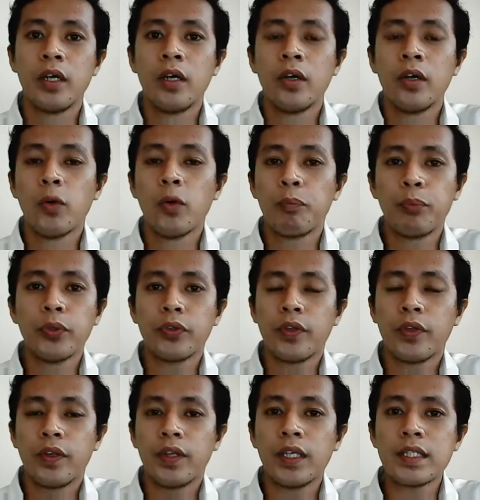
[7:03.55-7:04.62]
who
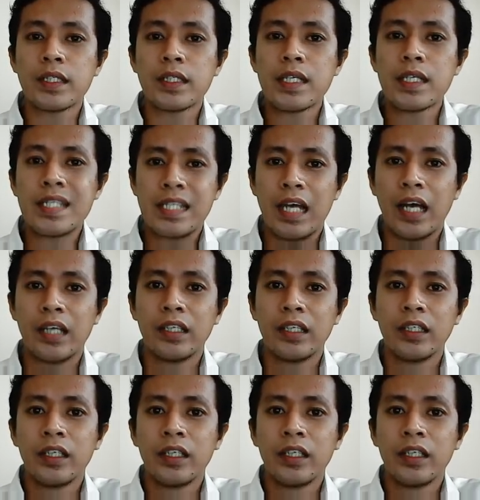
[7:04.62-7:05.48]
put this design